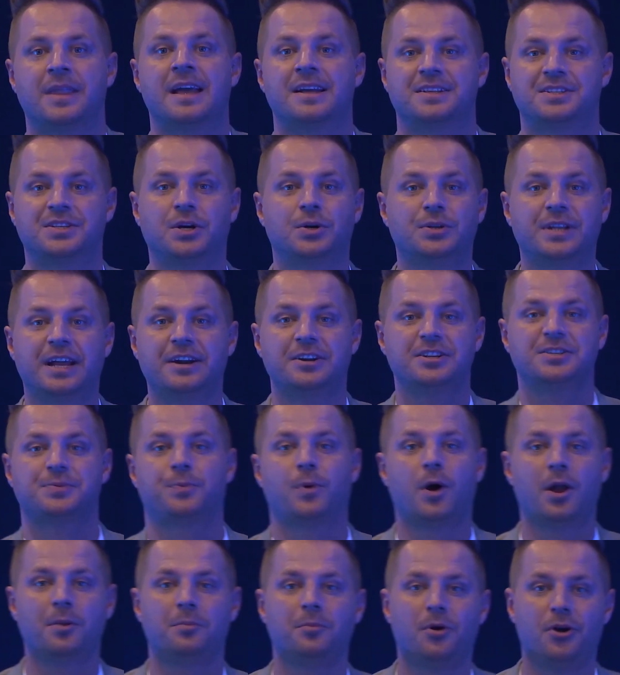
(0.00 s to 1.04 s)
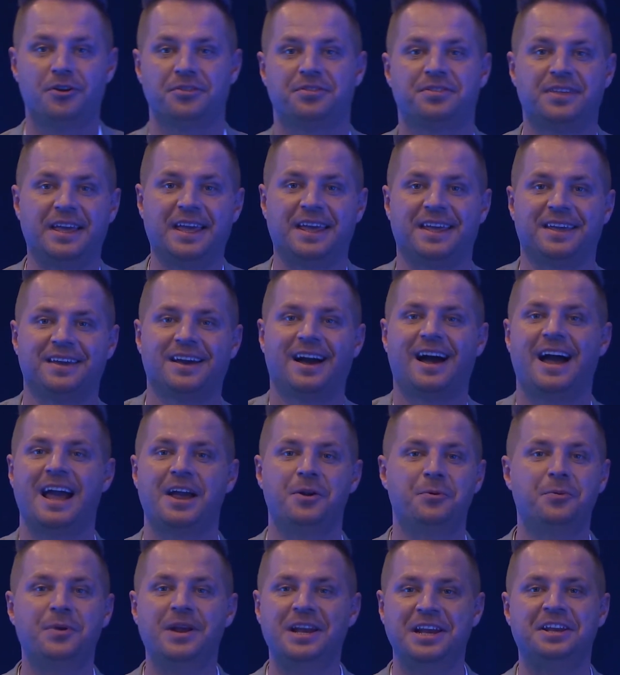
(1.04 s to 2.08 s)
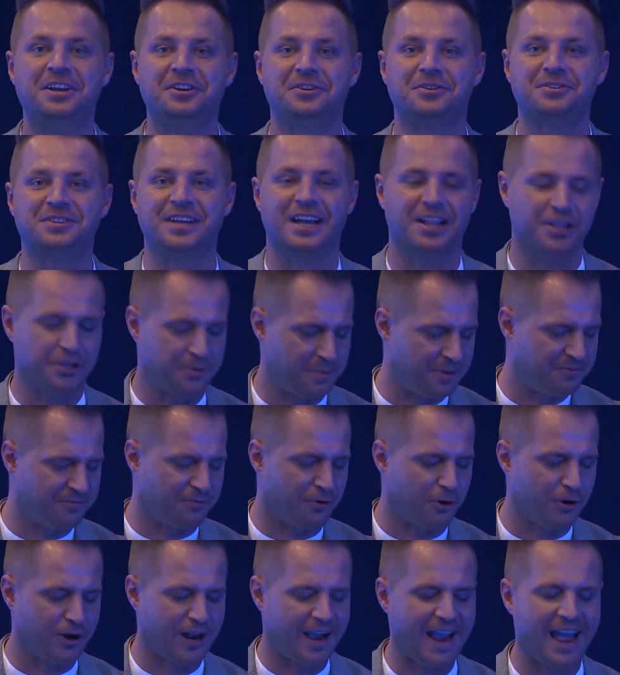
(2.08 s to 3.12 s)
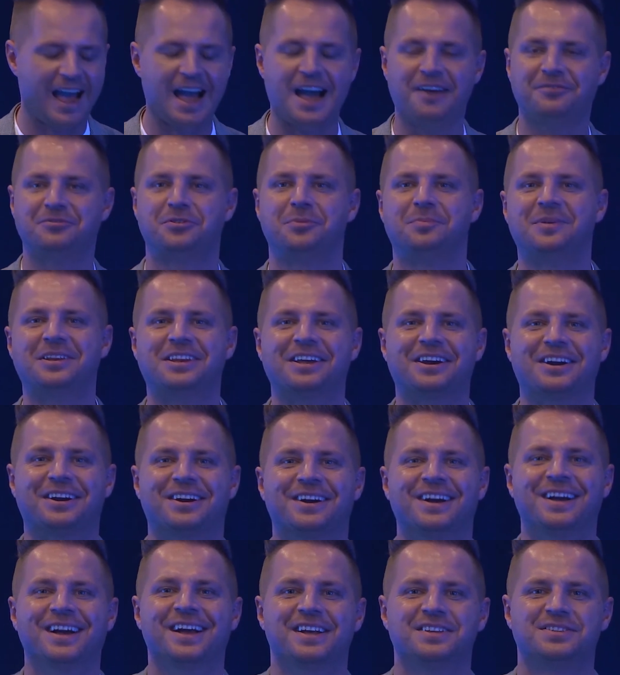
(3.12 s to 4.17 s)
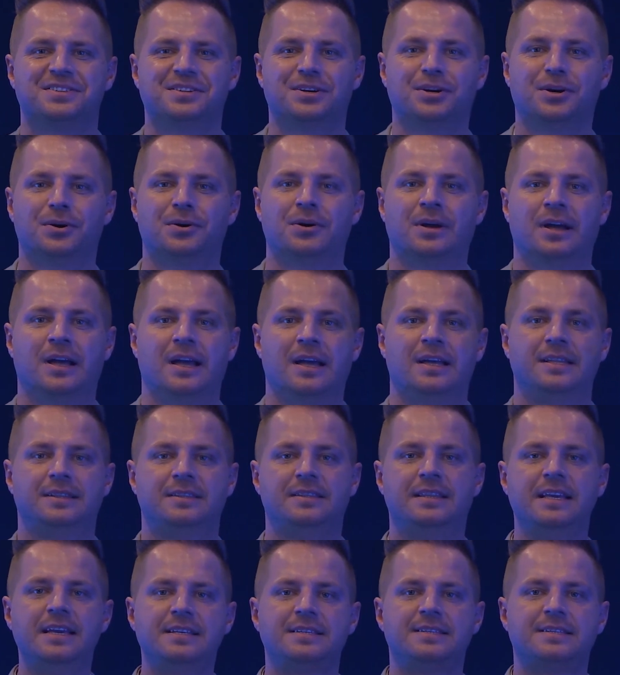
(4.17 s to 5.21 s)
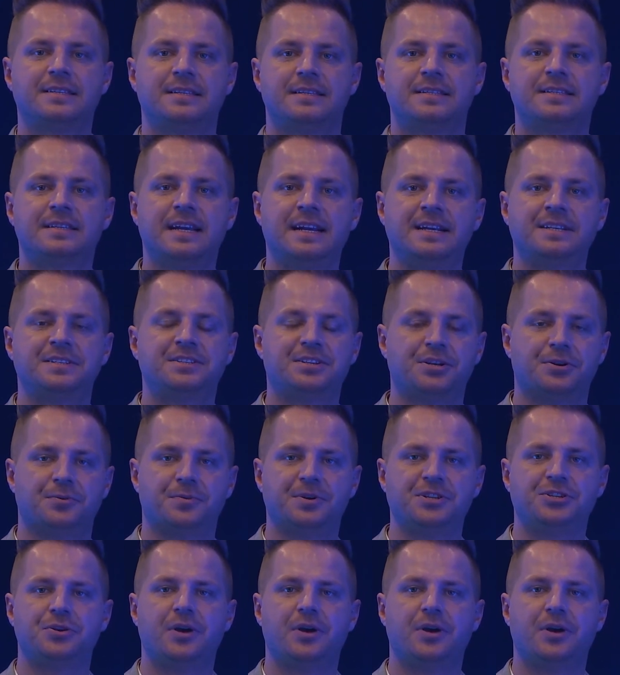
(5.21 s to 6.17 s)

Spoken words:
So there's one more thing I really need to tell you before I have to be there. So this sensor which you